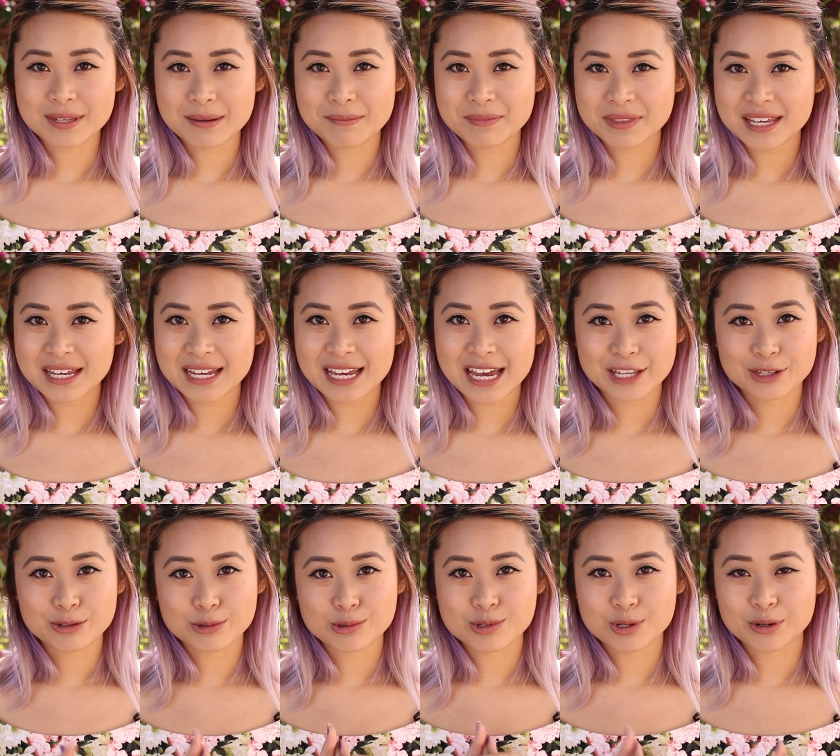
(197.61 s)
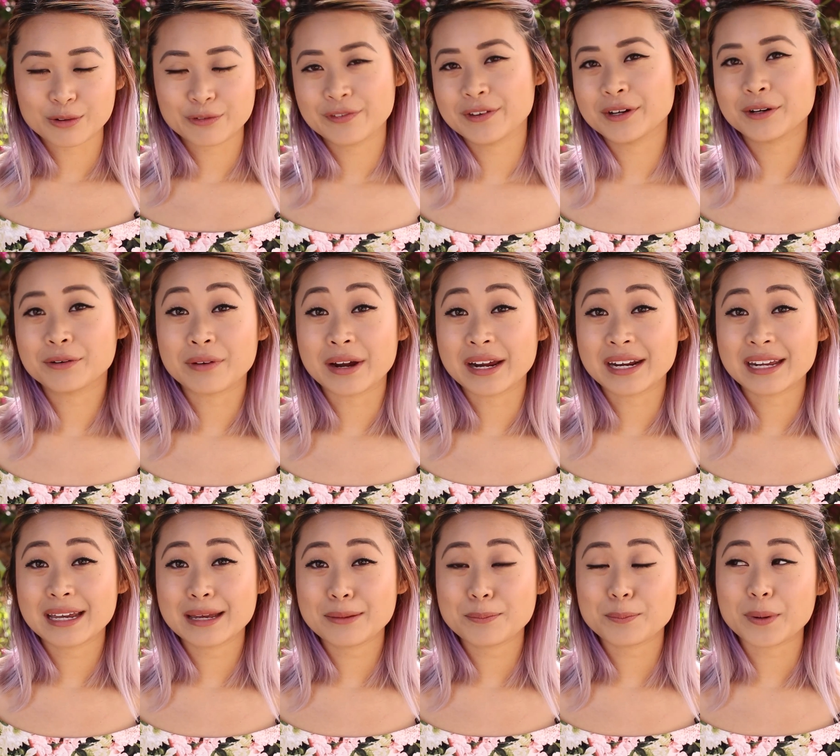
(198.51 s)
something and you don't feel
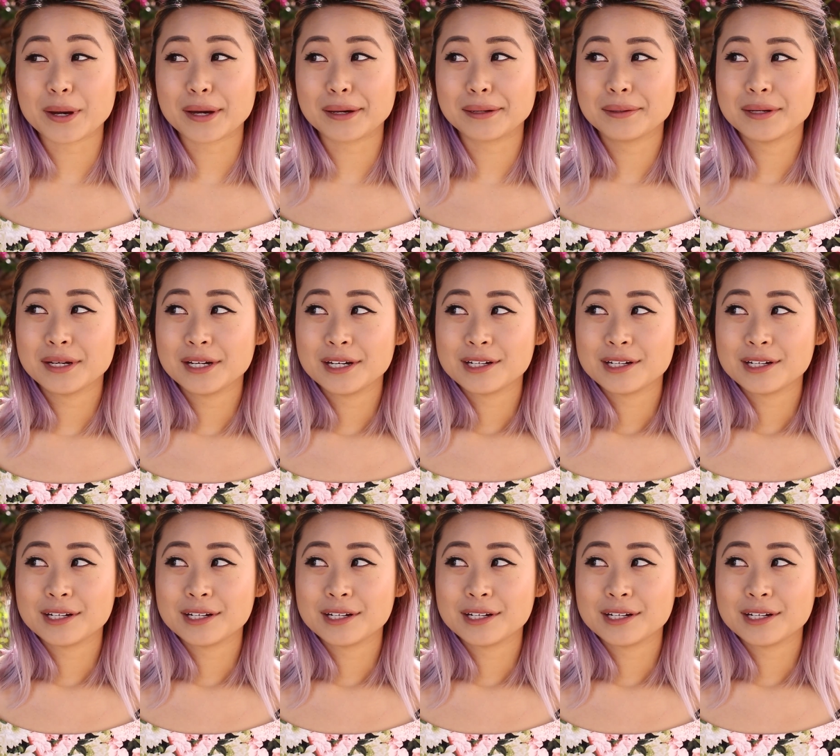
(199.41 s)
ready, but